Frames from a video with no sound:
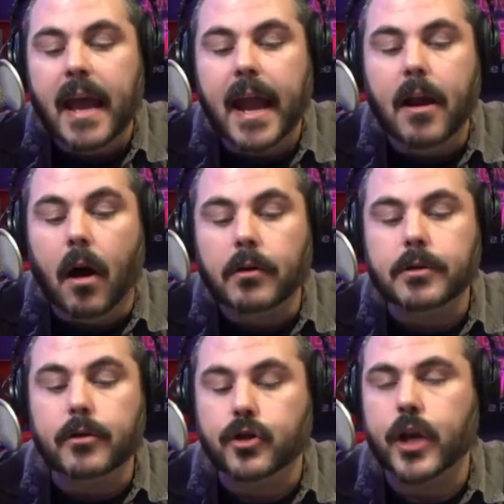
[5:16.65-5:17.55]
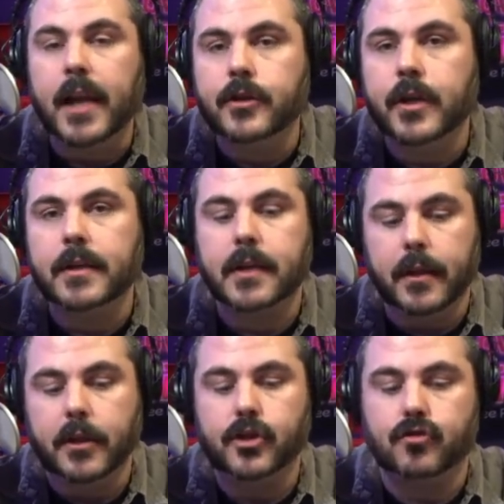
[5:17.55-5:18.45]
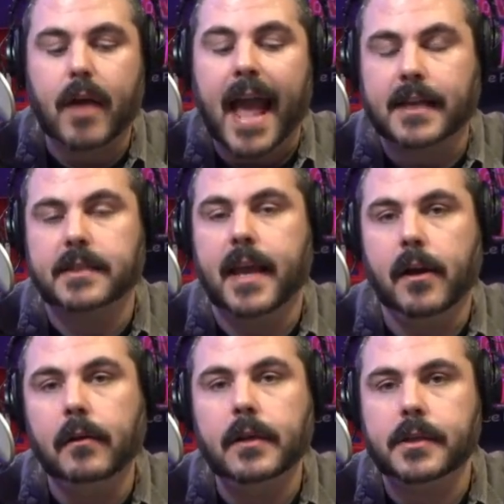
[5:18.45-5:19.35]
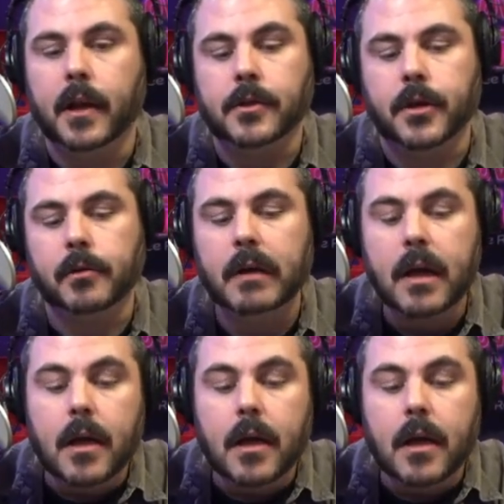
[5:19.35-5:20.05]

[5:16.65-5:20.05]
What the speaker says: it also changes the tracks that you're listening to.